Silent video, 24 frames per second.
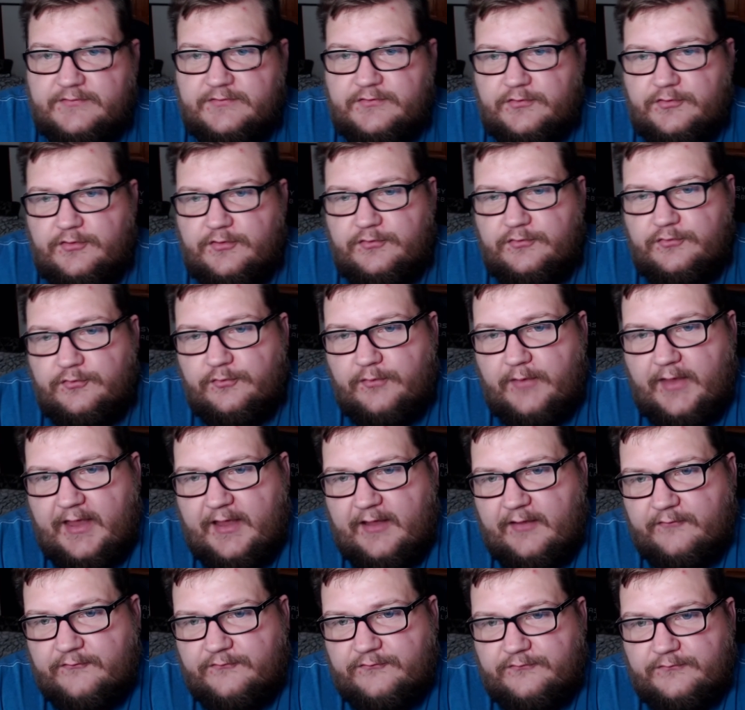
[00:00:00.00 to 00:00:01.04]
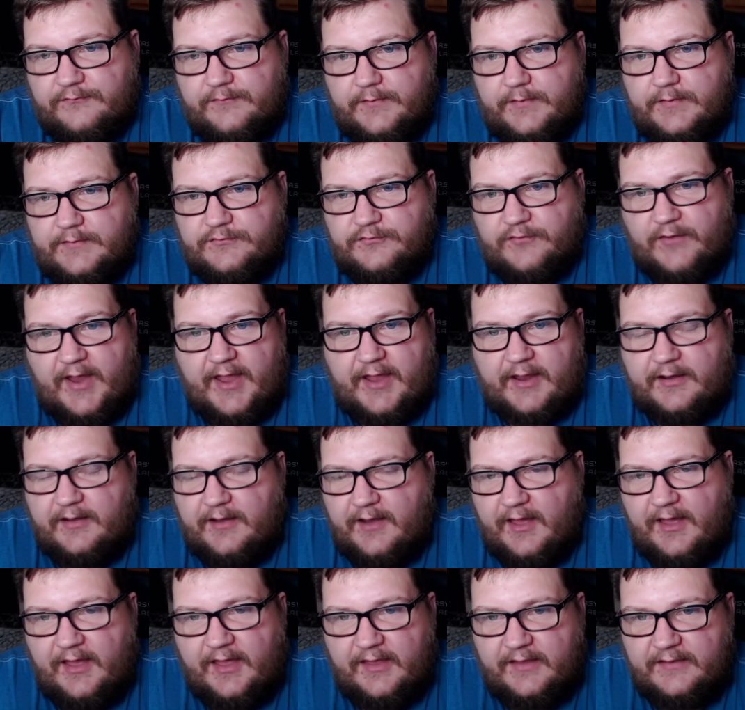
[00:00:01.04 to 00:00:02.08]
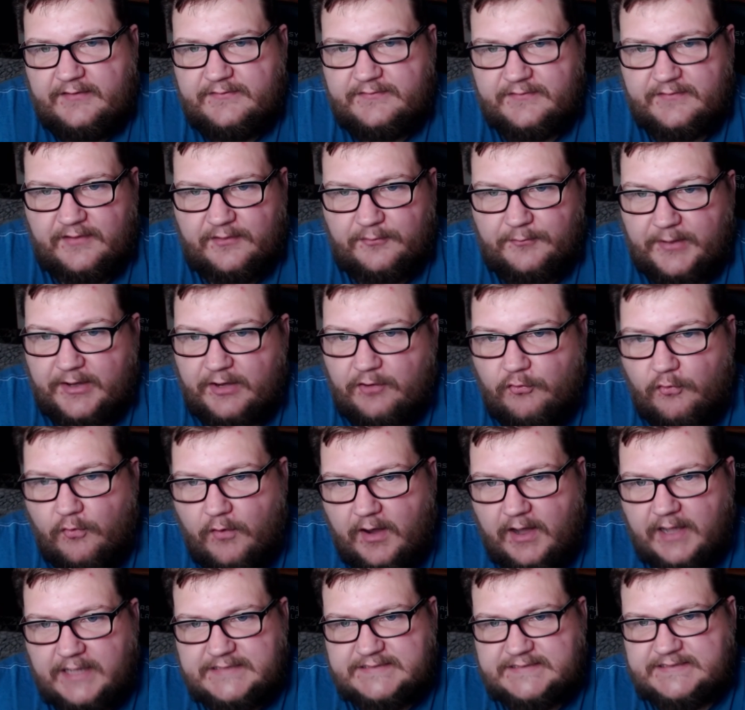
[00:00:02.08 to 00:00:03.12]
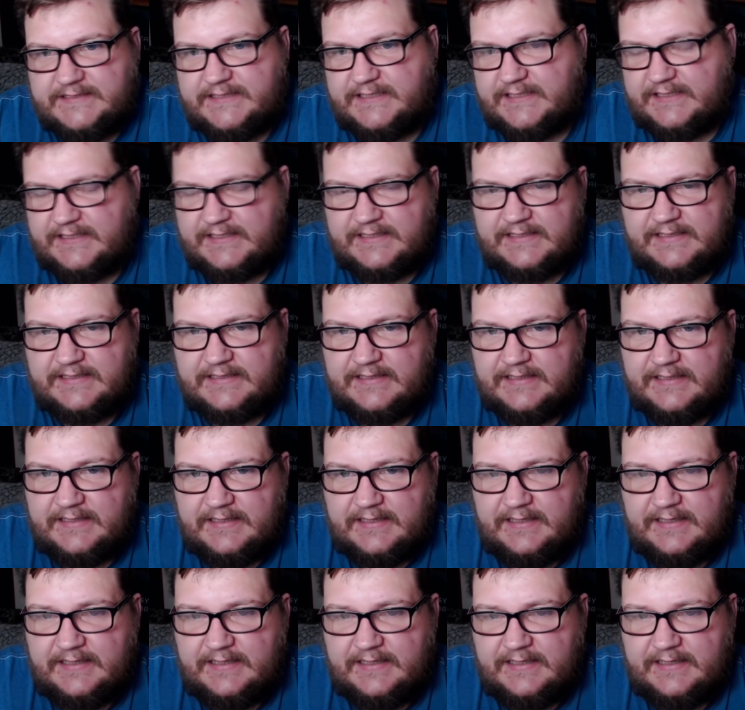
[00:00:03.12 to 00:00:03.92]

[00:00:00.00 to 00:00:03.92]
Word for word: So you do have Dragonites, uh, Rayquaza,